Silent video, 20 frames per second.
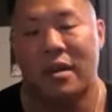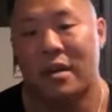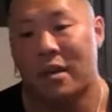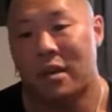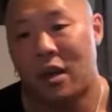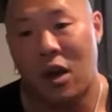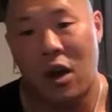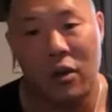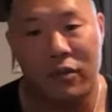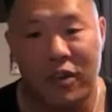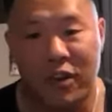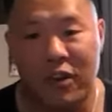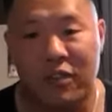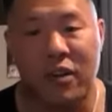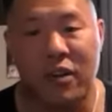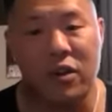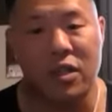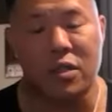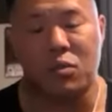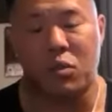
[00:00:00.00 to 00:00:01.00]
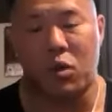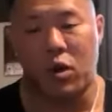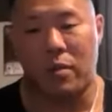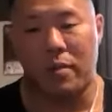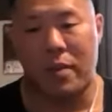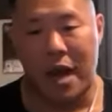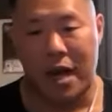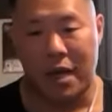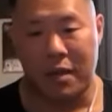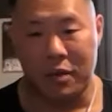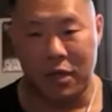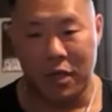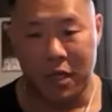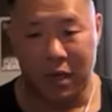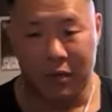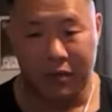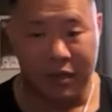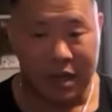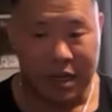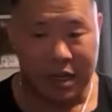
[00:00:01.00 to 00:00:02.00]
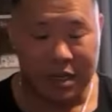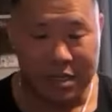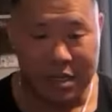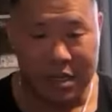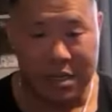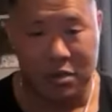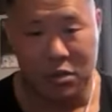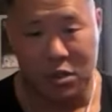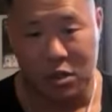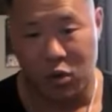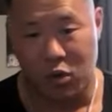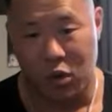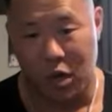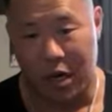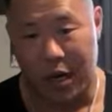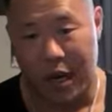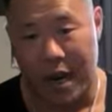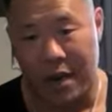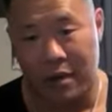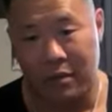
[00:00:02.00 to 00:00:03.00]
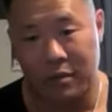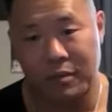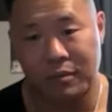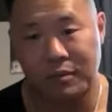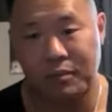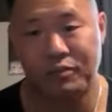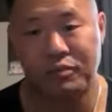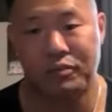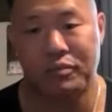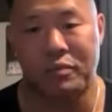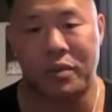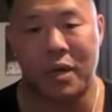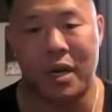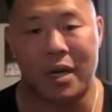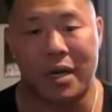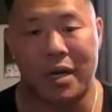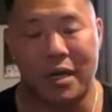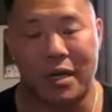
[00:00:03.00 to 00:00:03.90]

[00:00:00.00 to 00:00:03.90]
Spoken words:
hopefully focus more on bodybuilding if it continues to work out. But